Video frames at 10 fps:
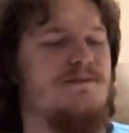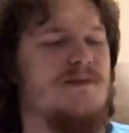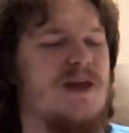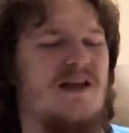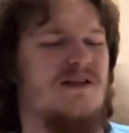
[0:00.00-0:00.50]

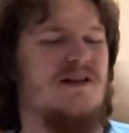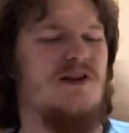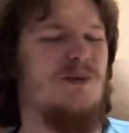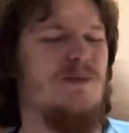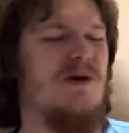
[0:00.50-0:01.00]
Asked a little
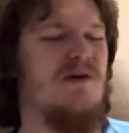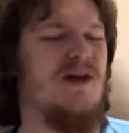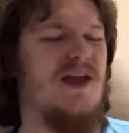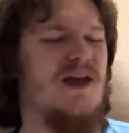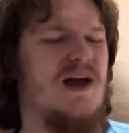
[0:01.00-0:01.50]
bit about
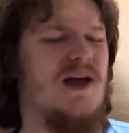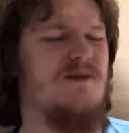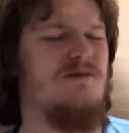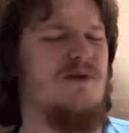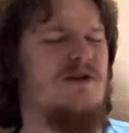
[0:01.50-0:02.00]
AI
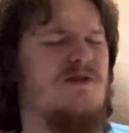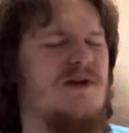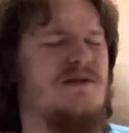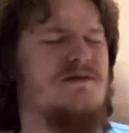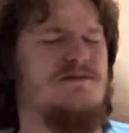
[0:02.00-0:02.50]

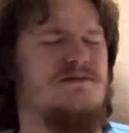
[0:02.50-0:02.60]
rendering,